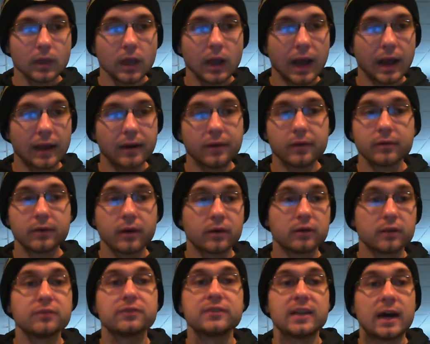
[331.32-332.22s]
I don't
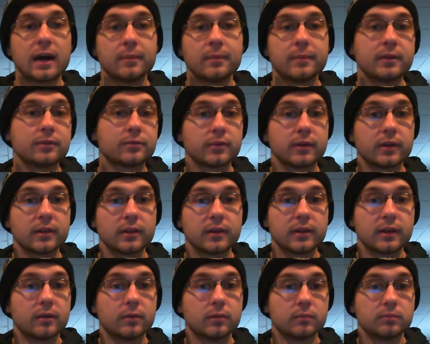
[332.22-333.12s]
know if Talbot's really
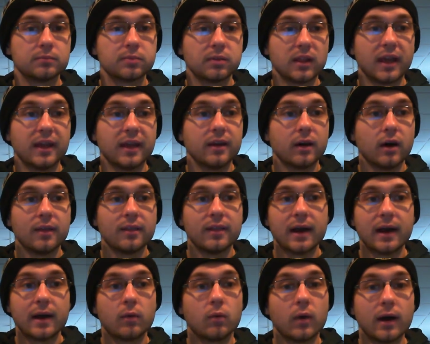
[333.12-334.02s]
going to play all
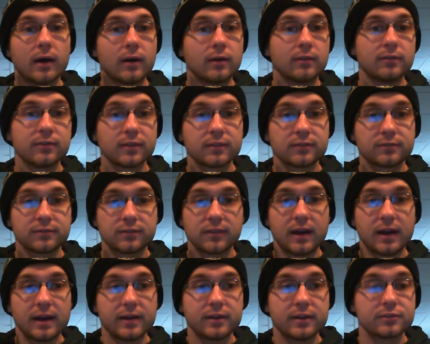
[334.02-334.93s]
that well for the
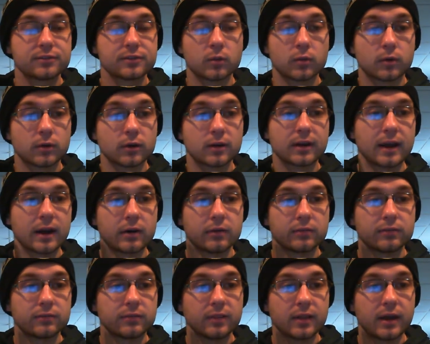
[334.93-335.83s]
Flyers or work
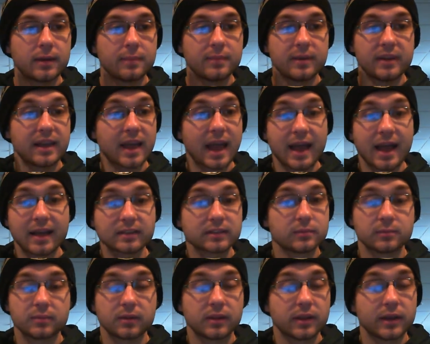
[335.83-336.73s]
out for them. He
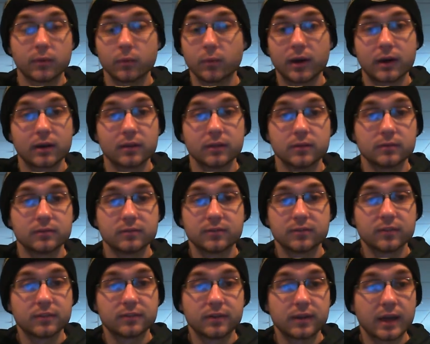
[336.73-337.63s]
hasn't played well
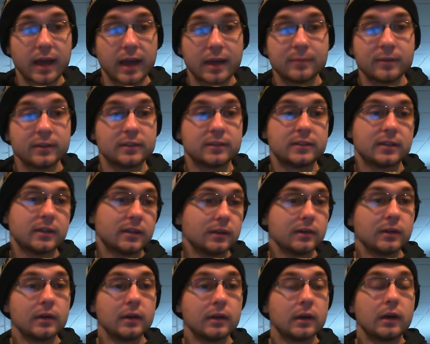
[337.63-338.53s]
for Edmonton,
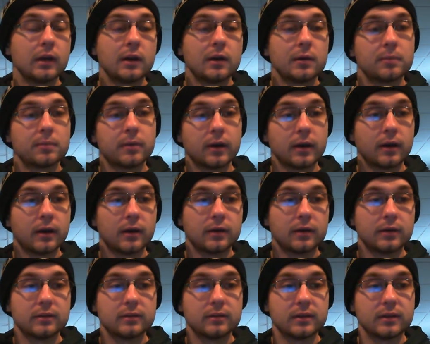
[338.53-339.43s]
but
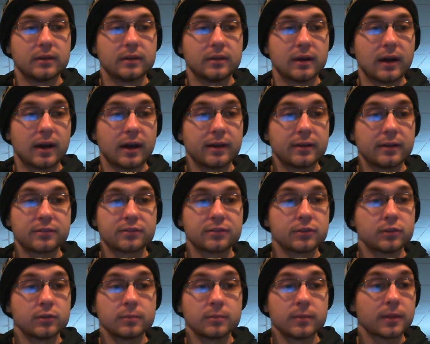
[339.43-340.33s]
uh, I
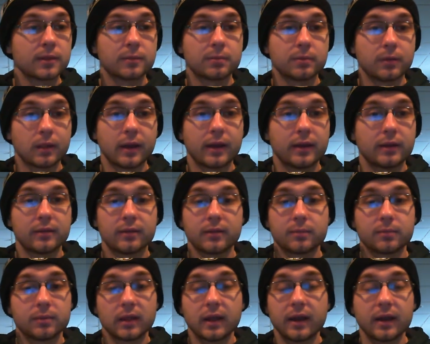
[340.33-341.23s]
assume that the plan the
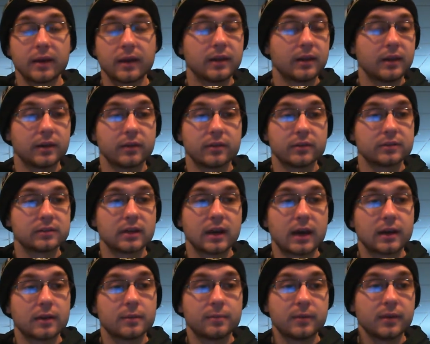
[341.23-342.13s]
plan here has
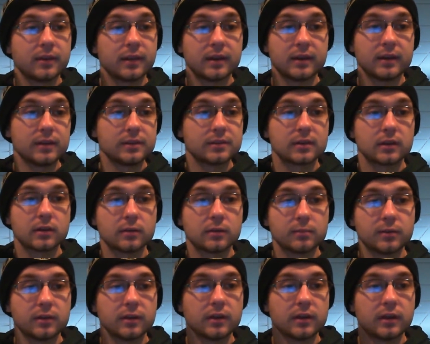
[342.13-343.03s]
got to be that he's going to
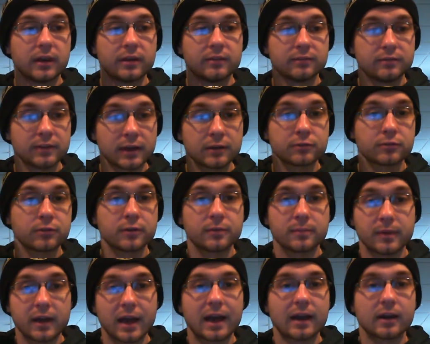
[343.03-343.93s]
be a
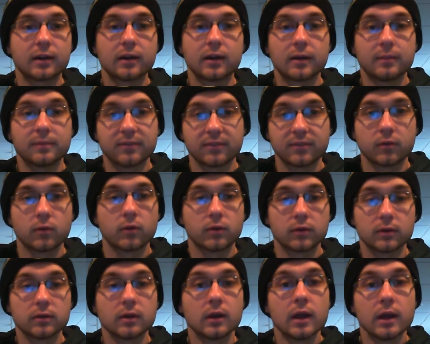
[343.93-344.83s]
veteran backup
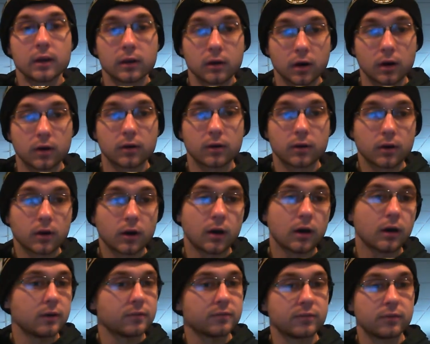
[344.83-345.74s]
for Carter
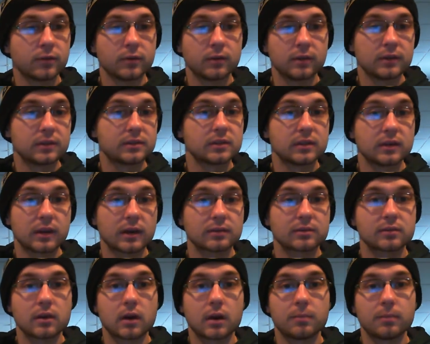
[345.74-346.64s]
Hart for at least the
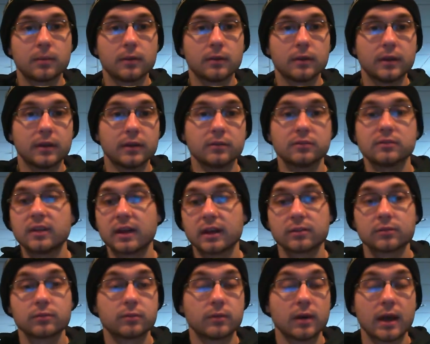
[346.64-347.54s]
next couple of years.
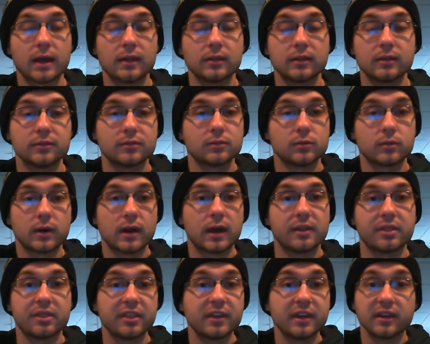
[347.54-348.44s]
That's at least what I
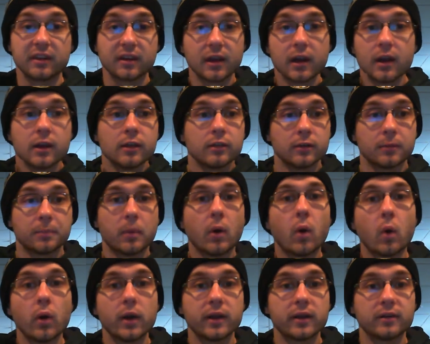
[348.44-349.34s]
think the
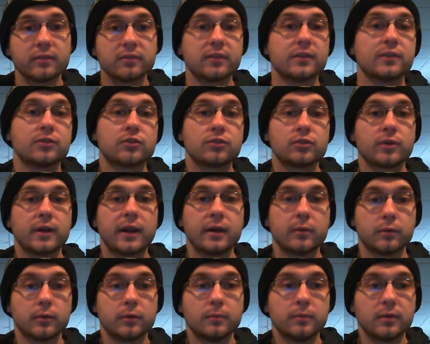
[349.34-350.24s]
point of this
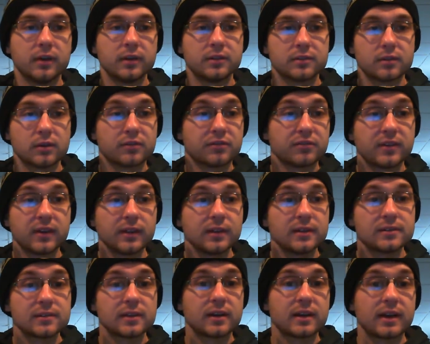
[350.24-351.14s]
trade would be. So
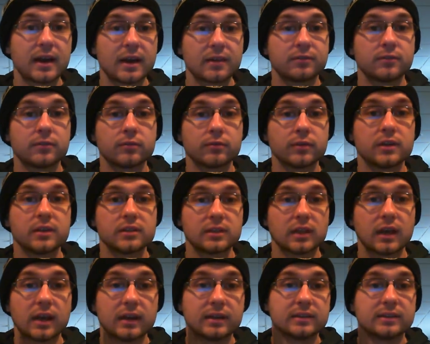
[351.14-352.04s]
Philly's going to have to
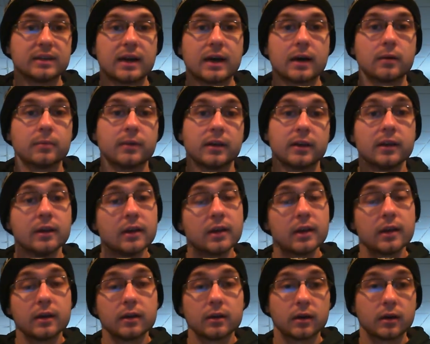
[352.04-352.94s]
re-sign Talbot
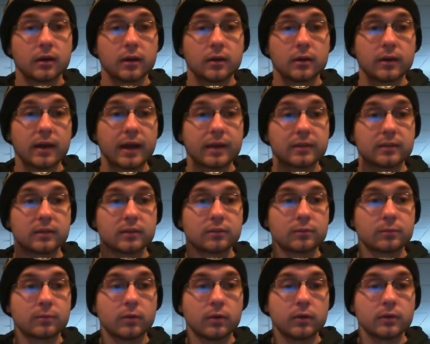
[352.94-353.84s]
uh, at
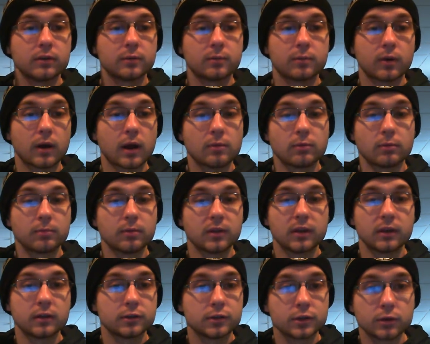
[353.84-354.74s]
this point to
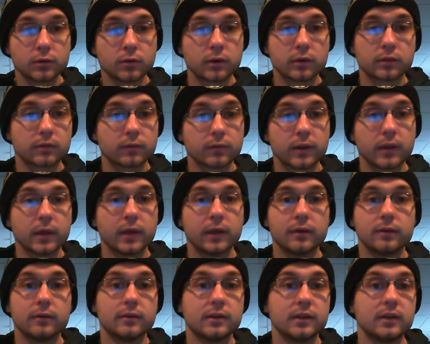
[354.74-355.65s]
probably a two or three
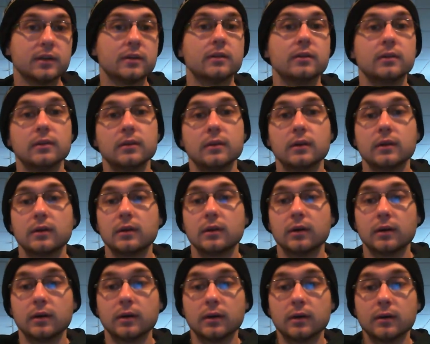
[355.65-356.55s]
year deal.
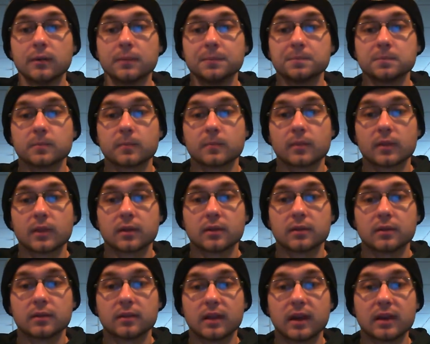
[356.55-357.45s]
Um,
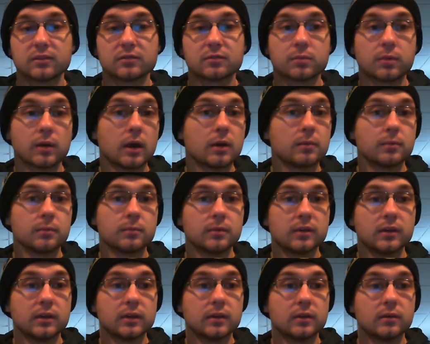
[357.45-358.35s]
that's
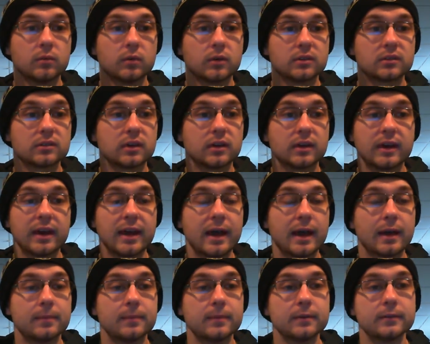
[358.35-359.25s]
probably what's going to
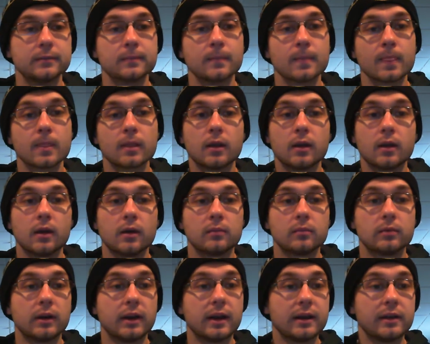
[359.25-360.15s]
happen.
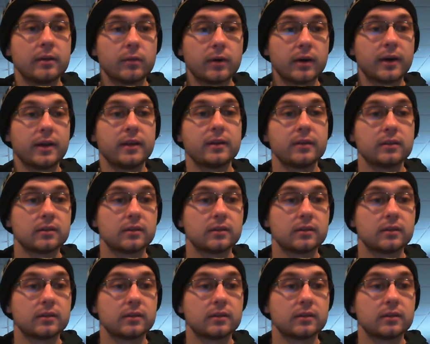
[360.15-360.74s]
But anyway,